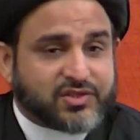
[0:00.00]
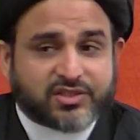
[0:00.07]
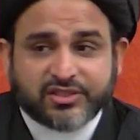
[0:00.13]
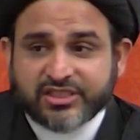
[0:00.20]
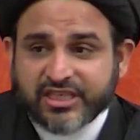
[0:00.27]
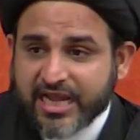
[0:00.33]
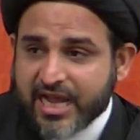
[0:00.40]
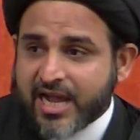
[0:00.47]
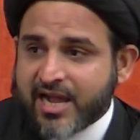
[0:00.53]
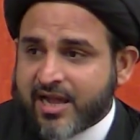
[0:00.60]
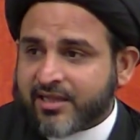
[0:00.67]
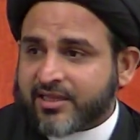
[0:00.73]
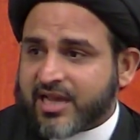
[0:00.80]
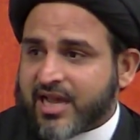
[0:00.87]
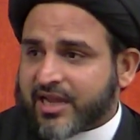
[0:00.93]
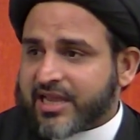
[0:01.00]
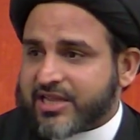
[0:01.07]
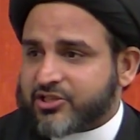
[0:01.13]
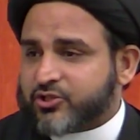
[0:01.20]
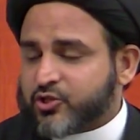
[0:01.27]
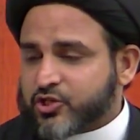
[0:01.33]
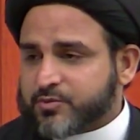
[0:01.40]
jihad
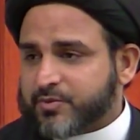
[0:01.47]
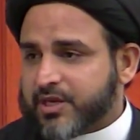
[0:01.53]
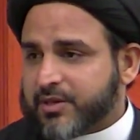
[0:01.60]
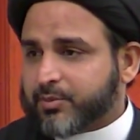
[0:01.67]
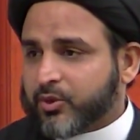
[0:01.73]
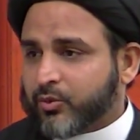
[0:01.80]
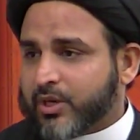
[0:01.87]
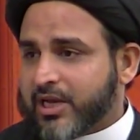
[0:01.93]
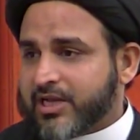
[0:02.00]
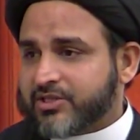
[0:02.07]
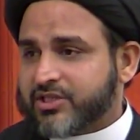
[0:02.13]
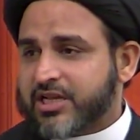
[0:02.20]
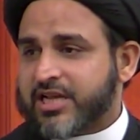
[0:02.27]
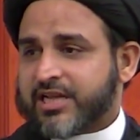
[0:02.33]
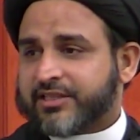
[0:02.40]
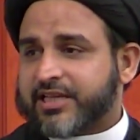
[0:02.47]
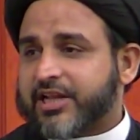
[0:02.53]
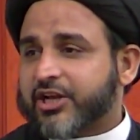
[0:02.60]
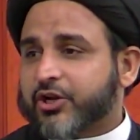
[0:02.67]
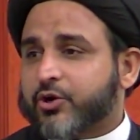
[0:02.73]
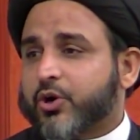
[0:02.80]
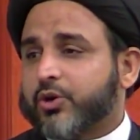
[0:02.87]
against those people was that
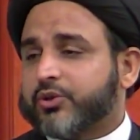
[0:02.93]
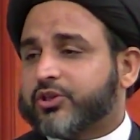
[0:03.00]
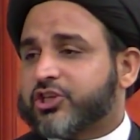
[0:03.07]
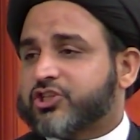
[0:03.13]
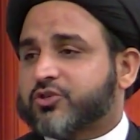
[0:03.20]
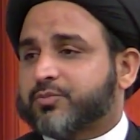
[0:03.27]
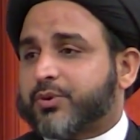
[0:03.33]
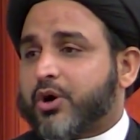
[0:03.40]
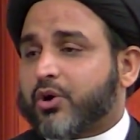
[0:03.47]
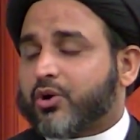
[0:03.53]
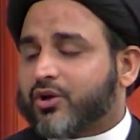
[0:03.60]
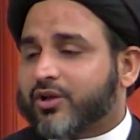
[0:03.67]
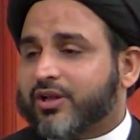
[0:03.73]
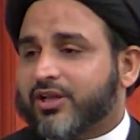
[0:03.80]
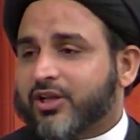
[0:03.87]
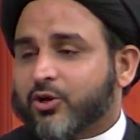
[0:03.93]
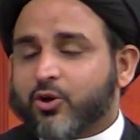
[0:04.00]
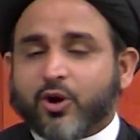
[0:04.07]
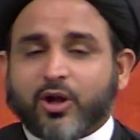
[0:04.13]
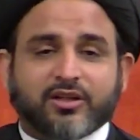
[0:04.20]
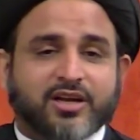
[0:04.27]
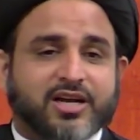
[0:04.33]
he wrote this book
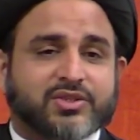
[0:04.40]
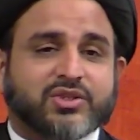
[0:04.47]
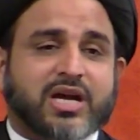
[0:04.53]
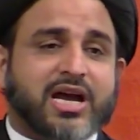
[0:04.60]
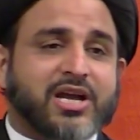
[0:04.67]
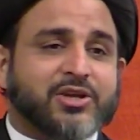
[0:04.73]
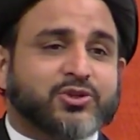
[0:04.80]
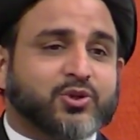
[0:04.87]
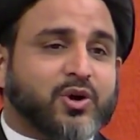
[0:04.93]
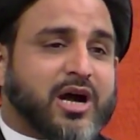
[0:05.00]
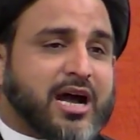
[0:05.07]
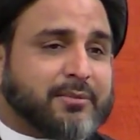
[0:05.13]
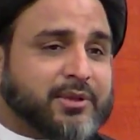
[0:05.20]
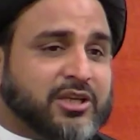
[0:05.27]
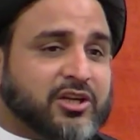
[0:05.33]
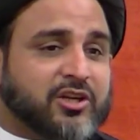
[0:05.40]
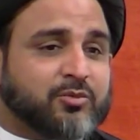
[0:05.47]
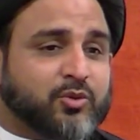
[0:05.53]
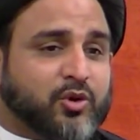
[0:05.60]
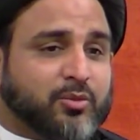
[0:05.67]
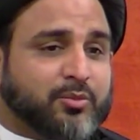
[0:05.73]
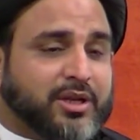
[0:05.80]
called Khasa'isu Amir
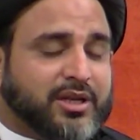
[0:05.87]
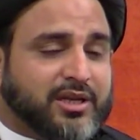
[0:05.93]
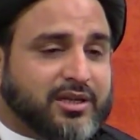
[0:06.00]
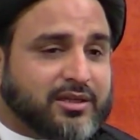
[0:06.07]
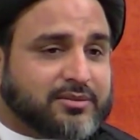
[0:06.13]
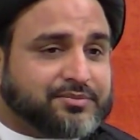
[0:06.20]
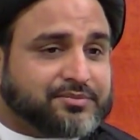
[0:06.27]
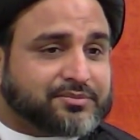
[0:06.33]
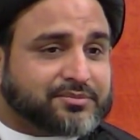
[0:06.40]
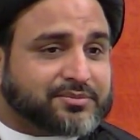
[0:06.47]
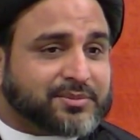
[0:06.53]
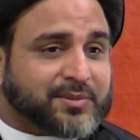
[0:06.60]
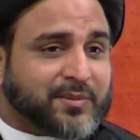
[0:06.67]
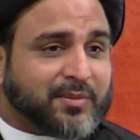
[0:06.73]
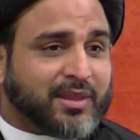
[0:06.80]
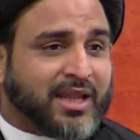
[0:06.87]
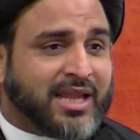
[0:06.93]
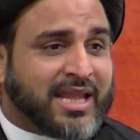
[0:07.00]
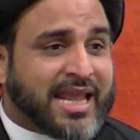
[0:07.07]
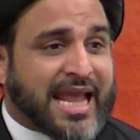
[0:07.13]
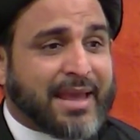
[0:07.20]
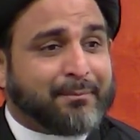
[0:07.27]
al-Mu'mineen.
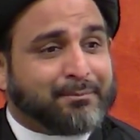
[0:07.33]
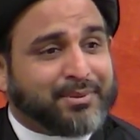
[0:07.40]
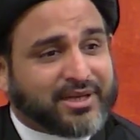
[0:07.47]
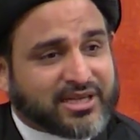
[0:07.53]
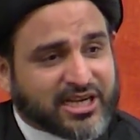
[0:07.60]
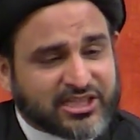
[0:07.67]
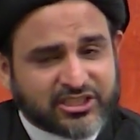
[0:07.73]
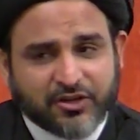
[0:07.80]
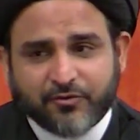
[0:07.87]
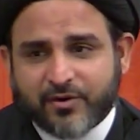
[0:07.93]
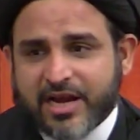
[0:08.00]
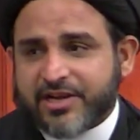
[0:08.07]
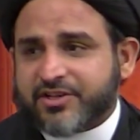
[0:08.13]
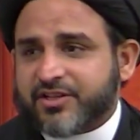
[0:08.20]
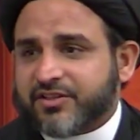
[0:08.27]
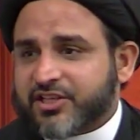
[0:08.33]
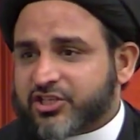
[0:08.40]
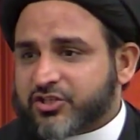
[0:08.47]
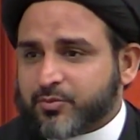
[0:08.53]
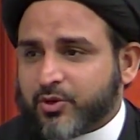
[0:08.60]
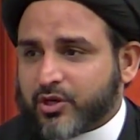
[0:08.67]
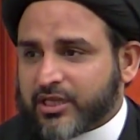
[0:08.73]
And because of writing
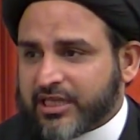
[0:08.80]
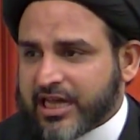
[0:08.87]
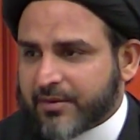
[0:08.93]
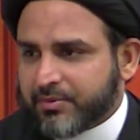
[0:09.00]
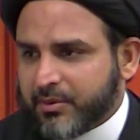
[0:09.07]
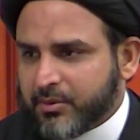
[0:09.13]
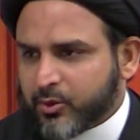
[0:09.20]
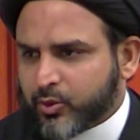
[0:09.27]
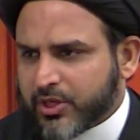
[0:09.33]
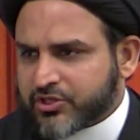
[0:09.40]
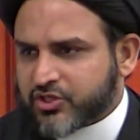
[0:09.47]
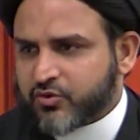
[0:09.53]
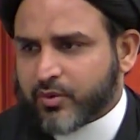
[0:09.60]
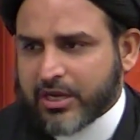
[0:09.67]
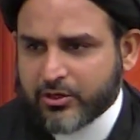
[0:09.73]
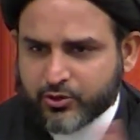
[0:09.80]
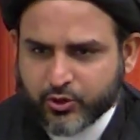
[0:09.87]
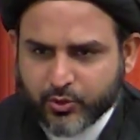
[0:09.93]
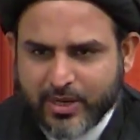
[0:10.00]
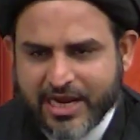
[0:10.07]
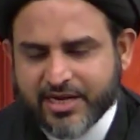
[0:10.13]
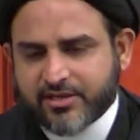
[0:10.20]
this book, a lot of people question, why don't you
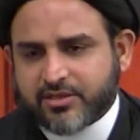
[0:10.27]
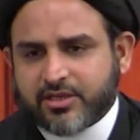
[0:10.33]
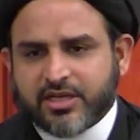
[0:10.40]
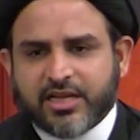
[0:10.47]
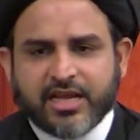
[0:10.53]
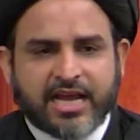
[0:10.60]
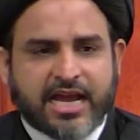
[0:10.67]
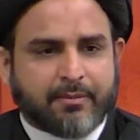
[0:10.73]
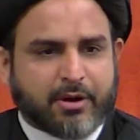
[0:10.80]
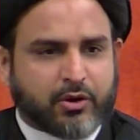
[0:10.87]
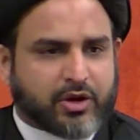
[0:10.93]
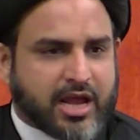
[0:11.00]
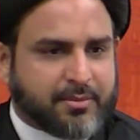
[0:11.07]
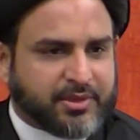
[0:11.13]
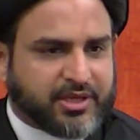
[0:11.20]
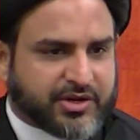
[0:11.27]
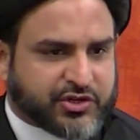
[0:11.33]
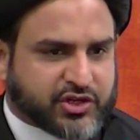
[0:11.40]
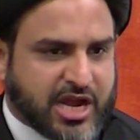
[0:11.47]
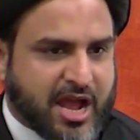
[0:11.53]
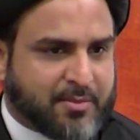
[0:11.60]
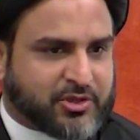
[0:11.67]
write about Amir
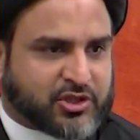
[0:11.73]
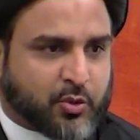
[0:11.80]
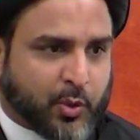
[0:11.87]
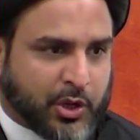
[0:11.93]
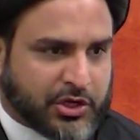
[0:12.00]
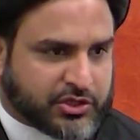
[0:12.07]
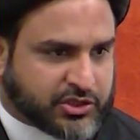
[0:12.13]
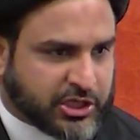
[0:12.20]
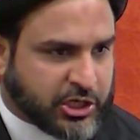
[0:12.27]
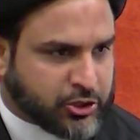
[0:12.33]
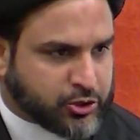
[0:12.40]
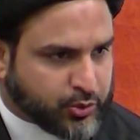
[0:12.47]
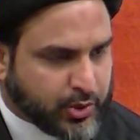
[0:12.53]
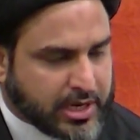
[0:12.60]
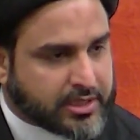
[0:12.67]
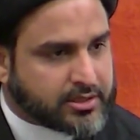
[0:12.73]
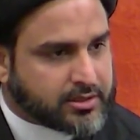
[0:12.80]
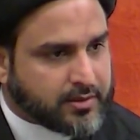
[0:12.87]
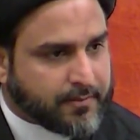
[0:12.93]
al-Sham? He said, what is there to write?